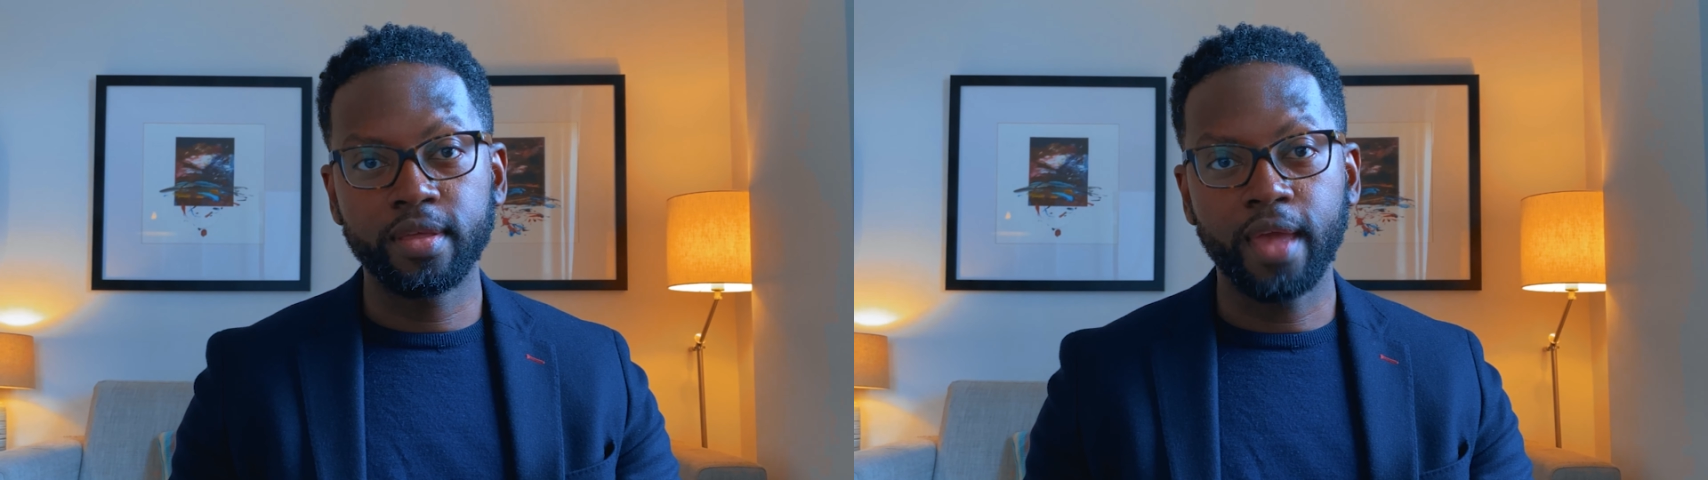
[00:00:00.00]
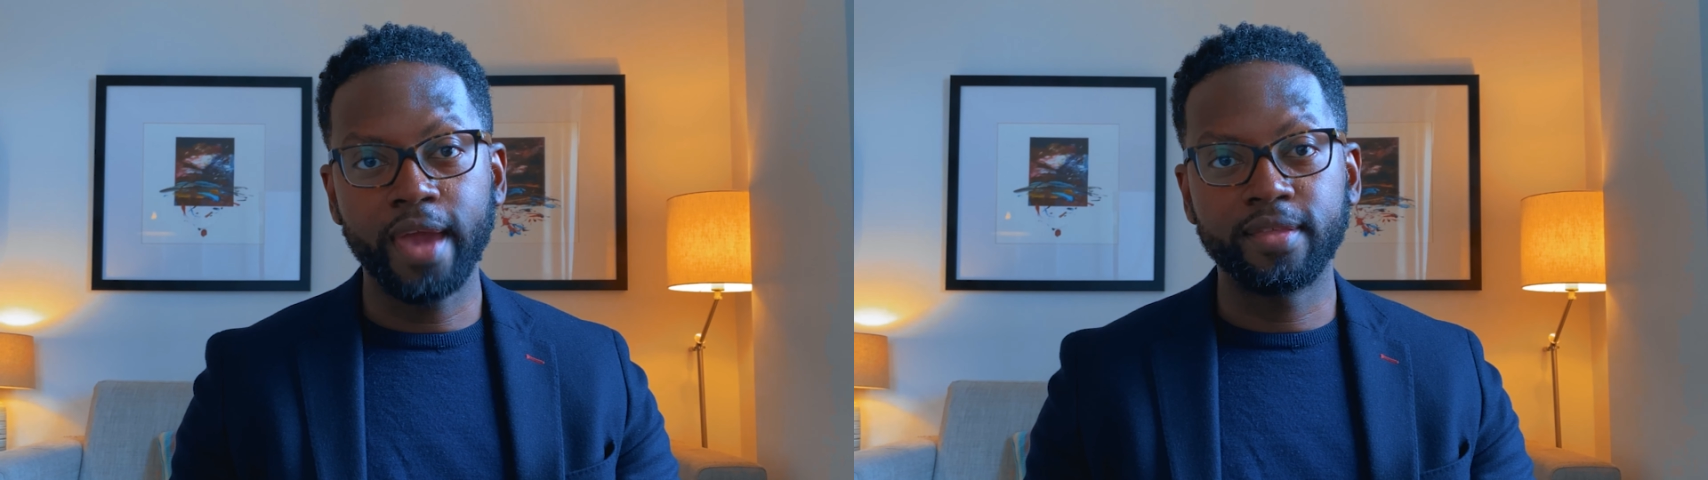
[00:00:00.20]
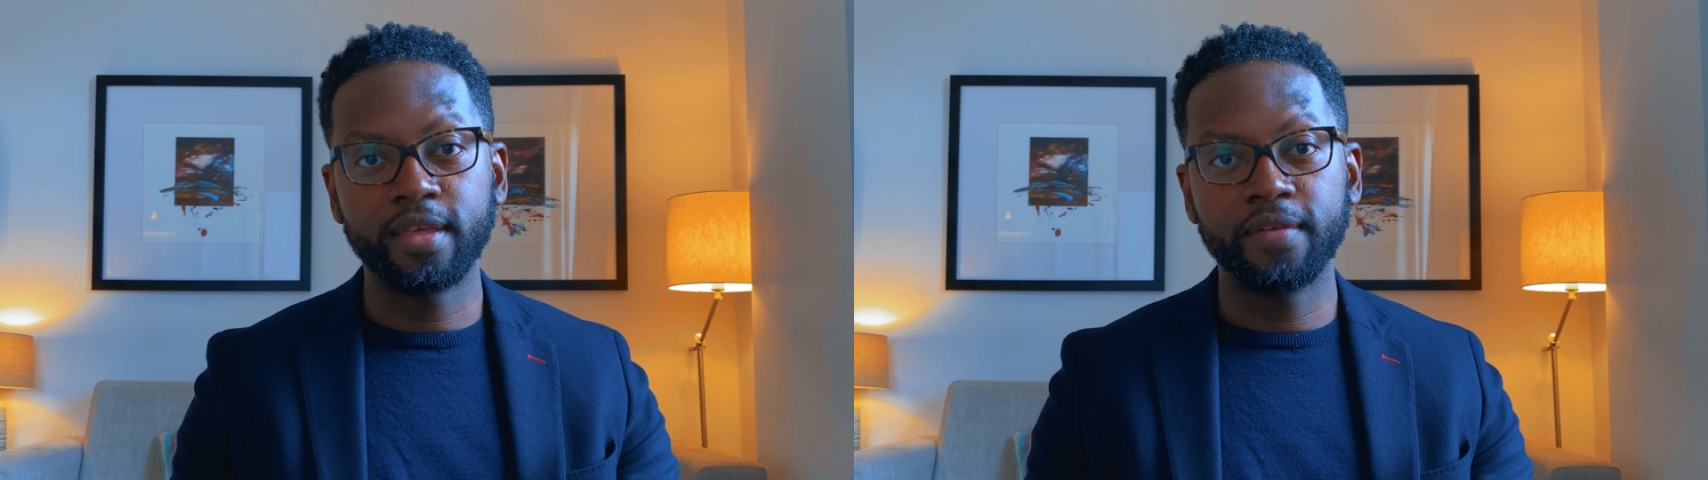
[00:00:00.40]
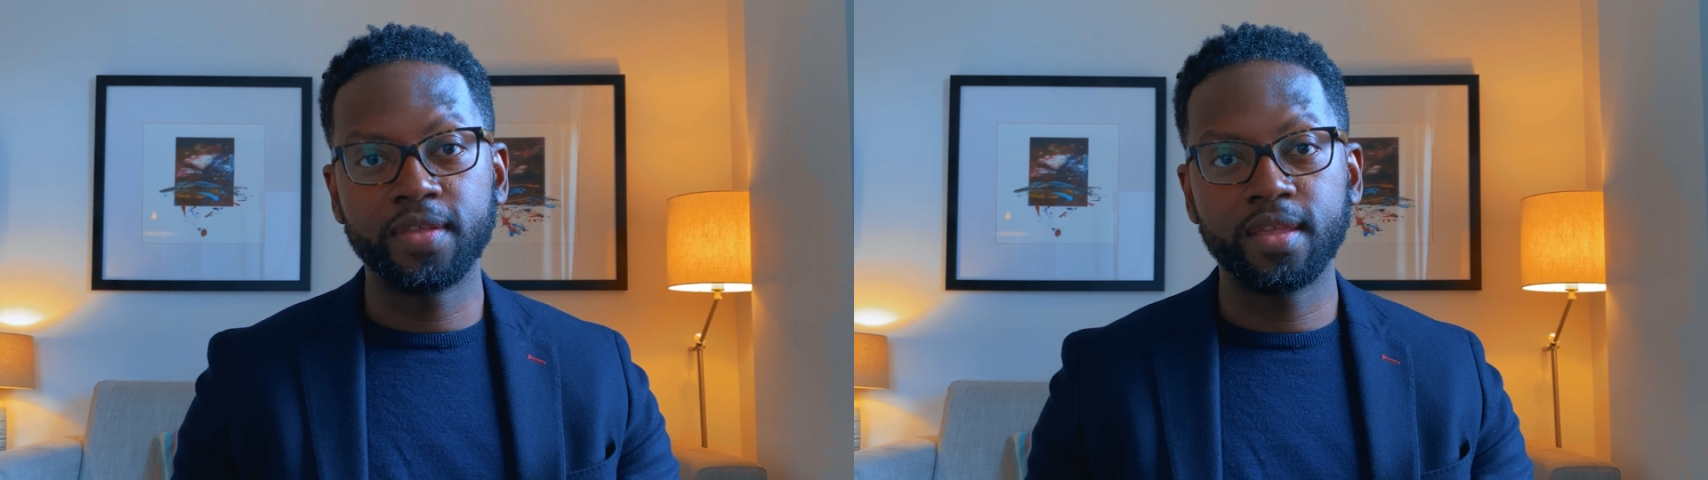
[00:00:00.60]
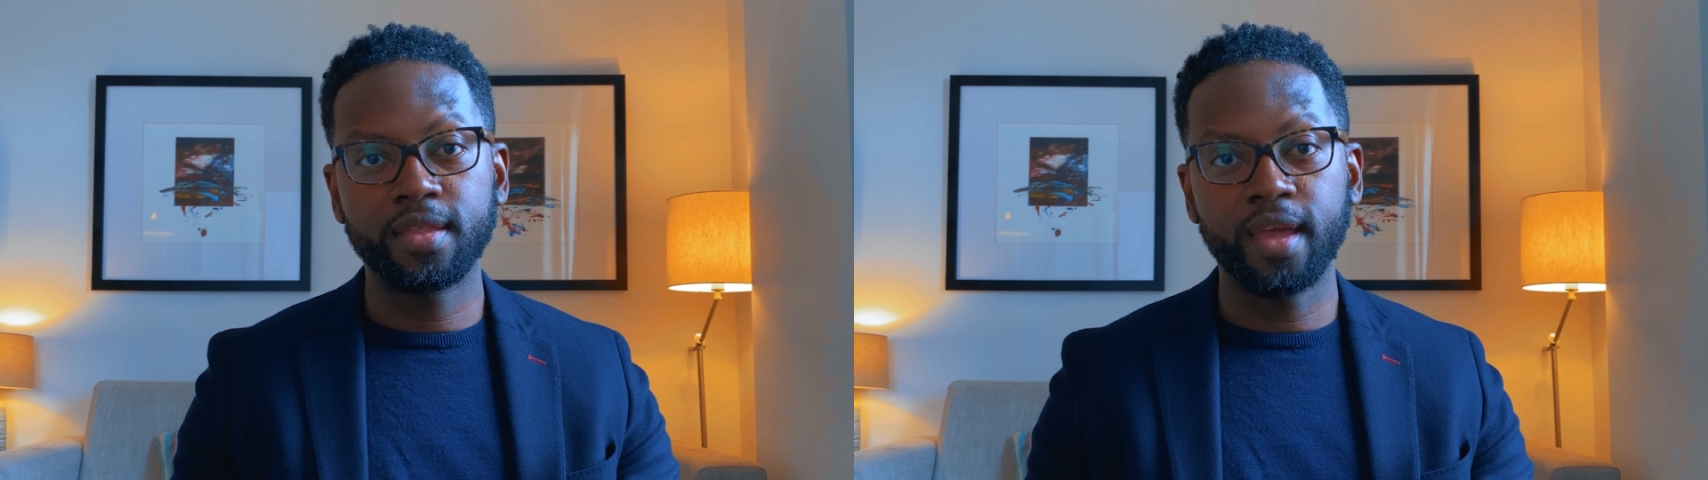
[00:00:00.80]
and
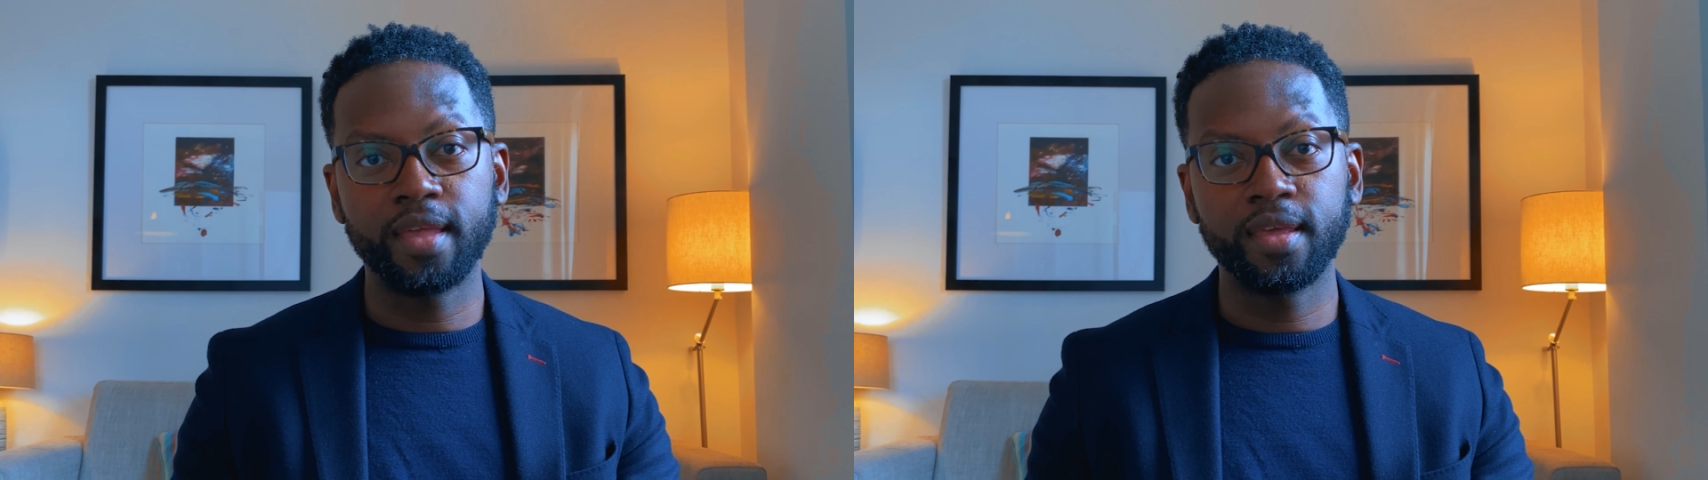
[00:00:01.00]
services that